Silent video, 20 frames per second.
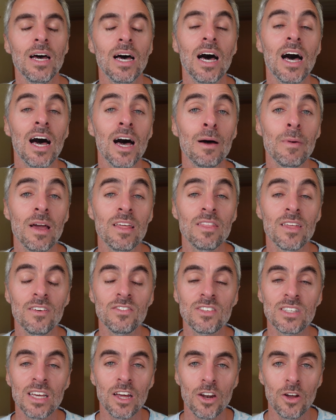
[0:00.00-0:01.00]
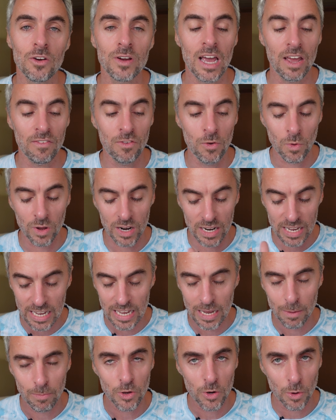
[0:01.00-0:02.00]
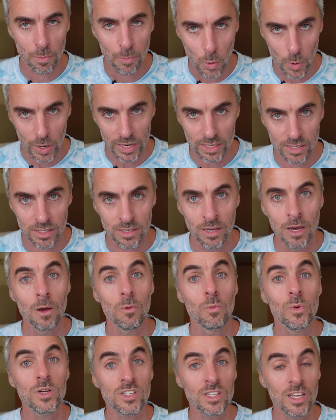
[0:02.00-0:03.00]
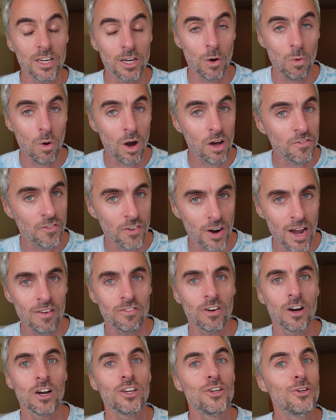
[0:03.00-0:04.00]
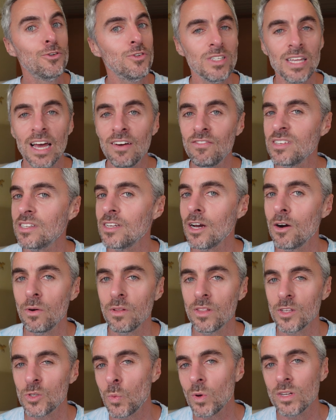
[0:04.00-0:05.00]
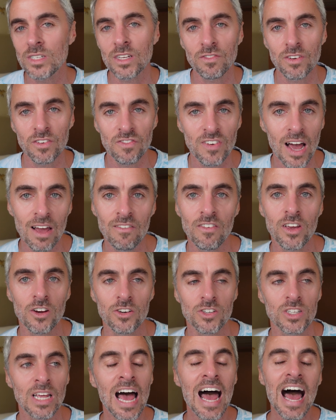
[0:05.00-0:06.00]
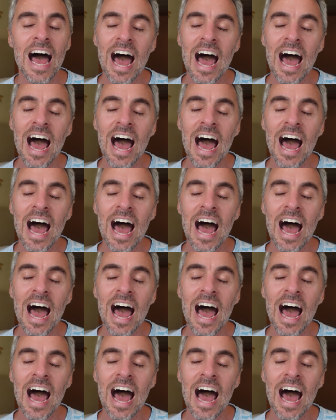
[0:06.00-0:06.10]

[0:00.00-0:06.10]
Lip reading: and they've said, okay, if you want to keep your points, which they go on forever, you just have to sail with us once every 5 years.